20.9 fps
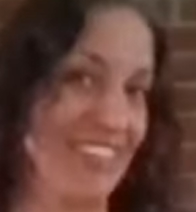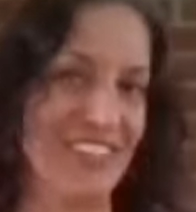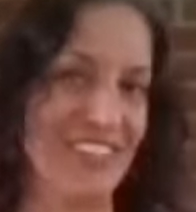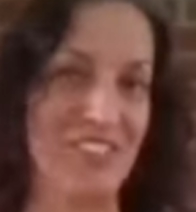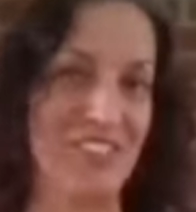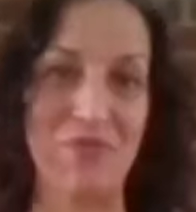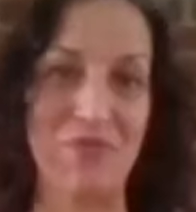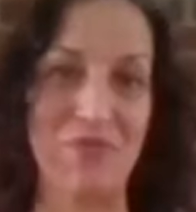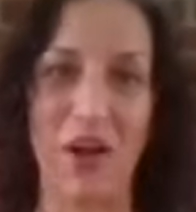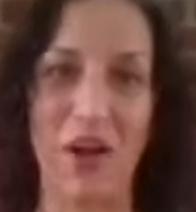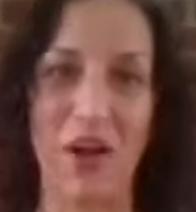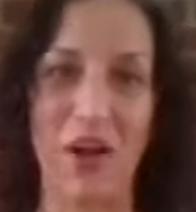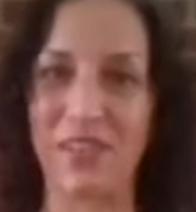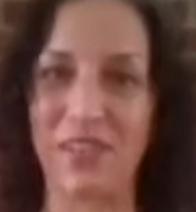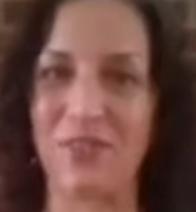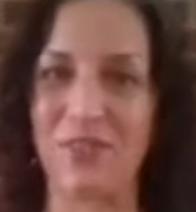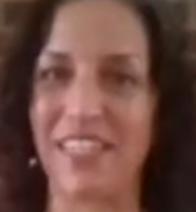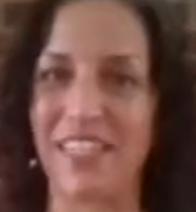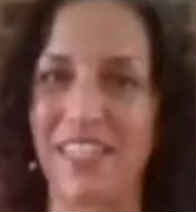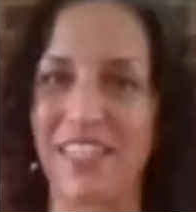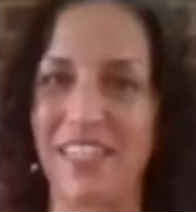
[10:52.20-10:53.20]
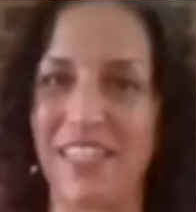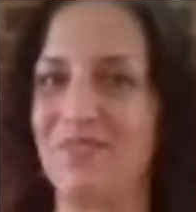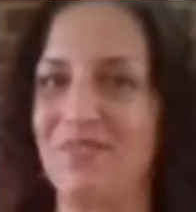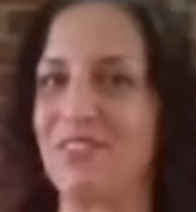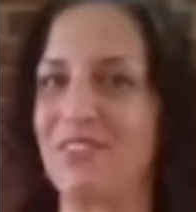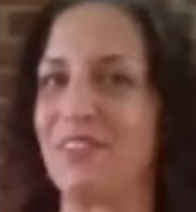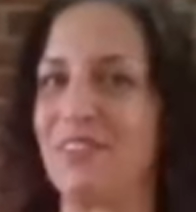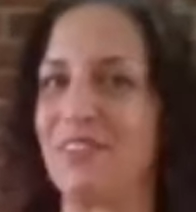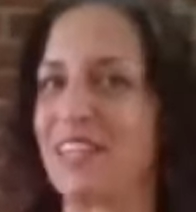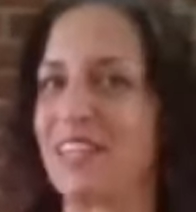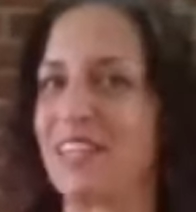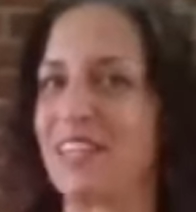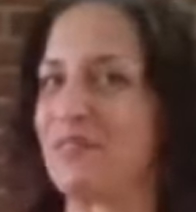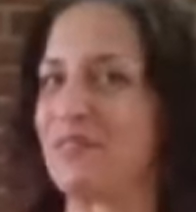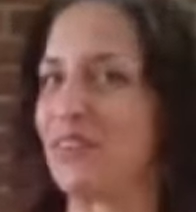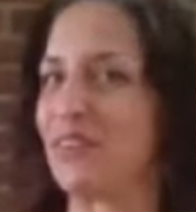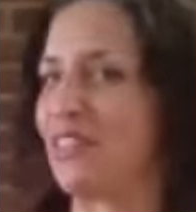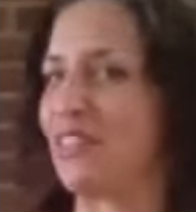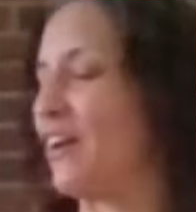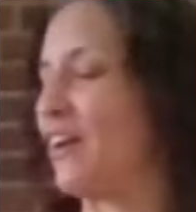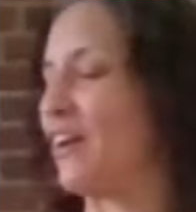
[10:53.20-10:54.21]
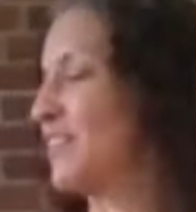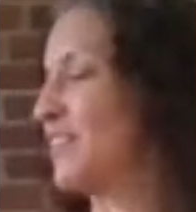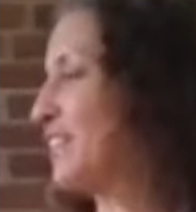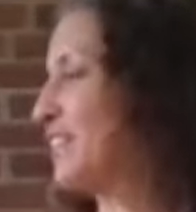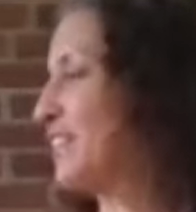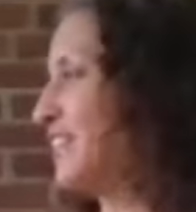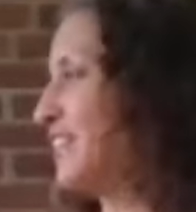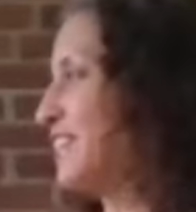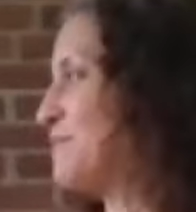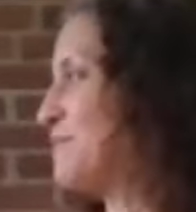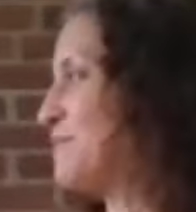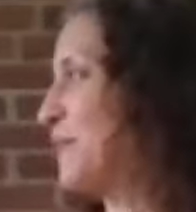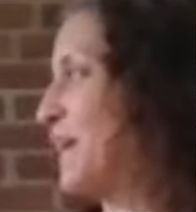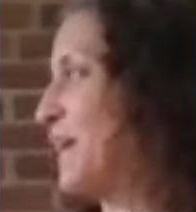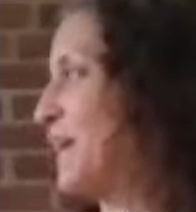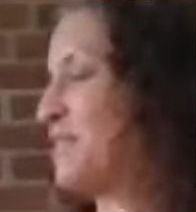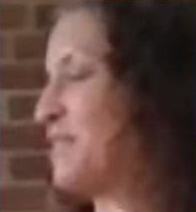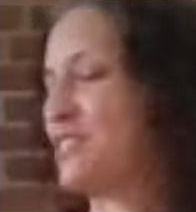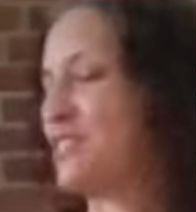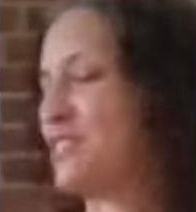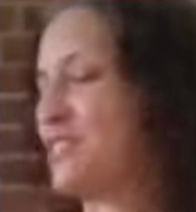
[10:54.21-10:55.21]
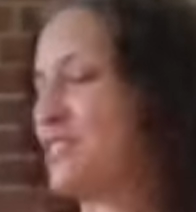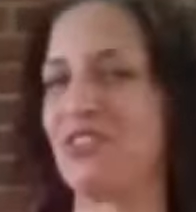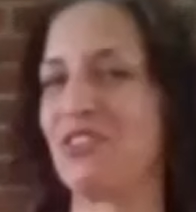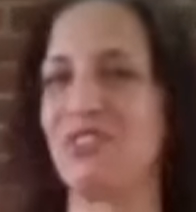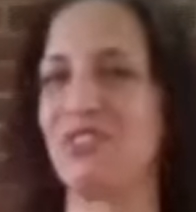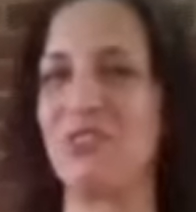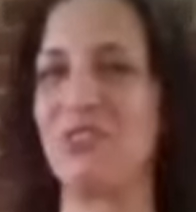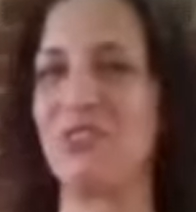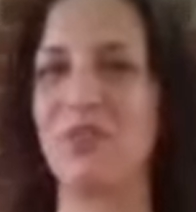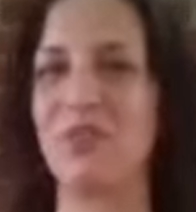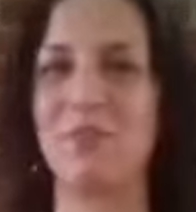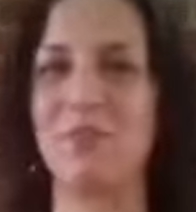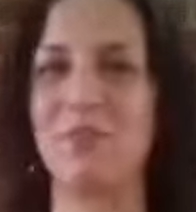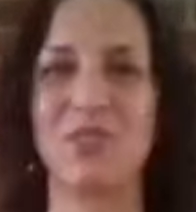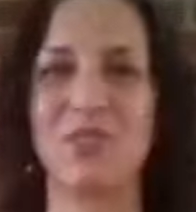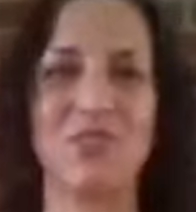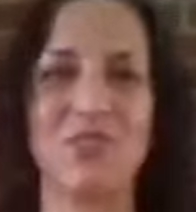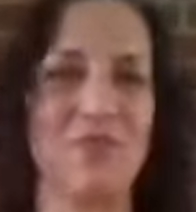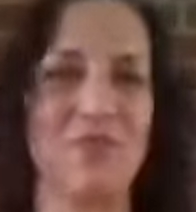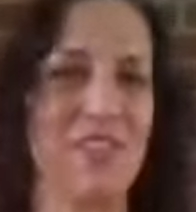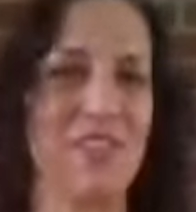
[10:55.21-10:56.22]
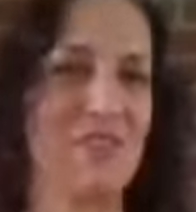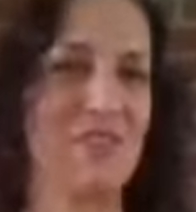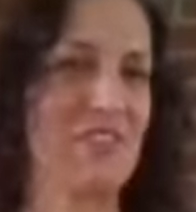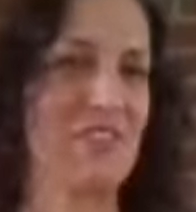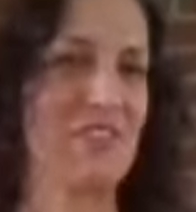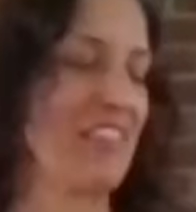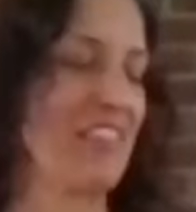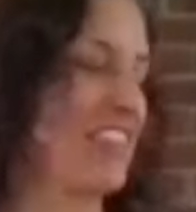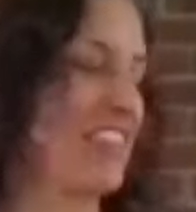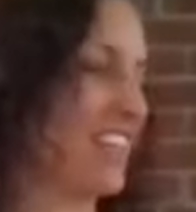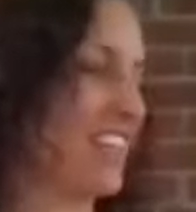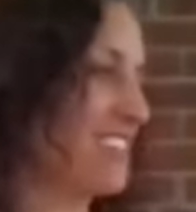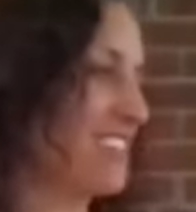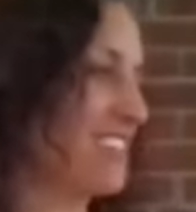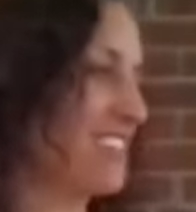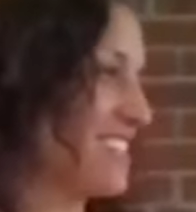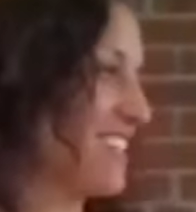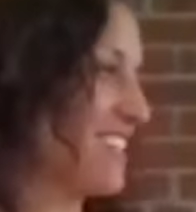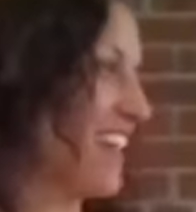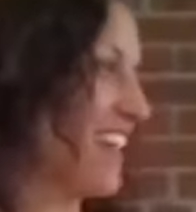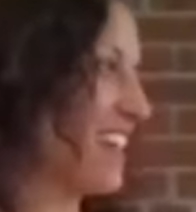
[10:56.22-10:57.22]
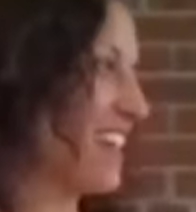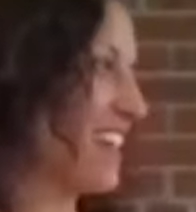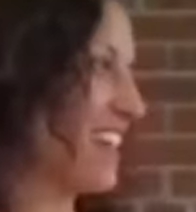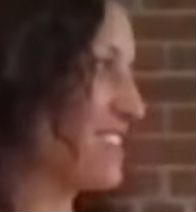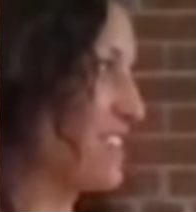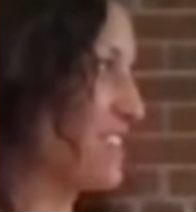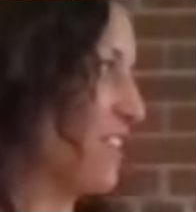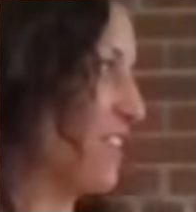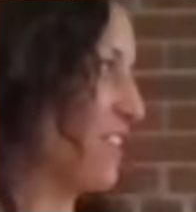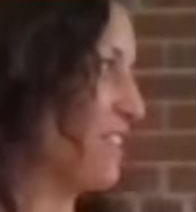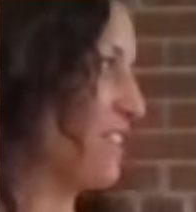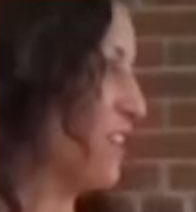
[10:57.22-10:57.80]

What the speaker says: and you probably want to keep doing it for longer, but I want to show you a bunch of different things today. So